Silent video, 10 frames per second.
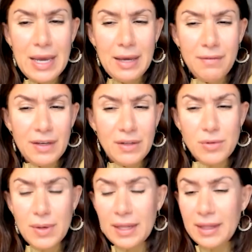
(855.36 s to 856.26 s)

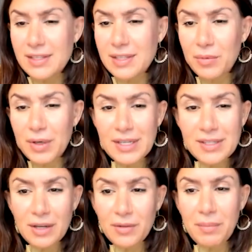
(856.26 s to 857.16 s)
Venezuela, somewhere in
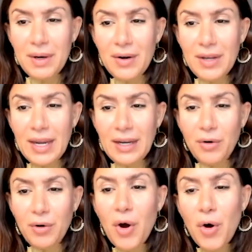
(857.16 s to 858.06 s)
South America in
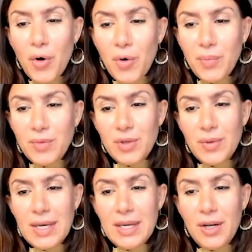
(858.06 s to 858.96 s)
her home,
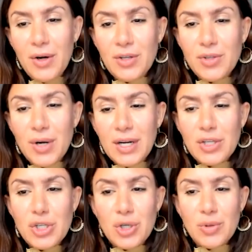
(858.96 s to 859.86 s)
doing, you know, a
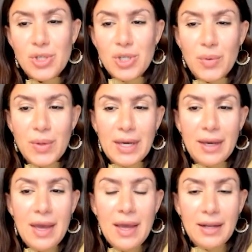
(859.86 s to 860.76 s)
trunk show,
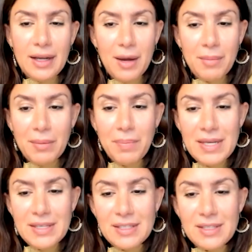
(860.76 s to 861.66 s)
showing the coming
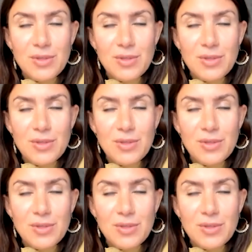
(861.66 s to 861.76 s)
pieces.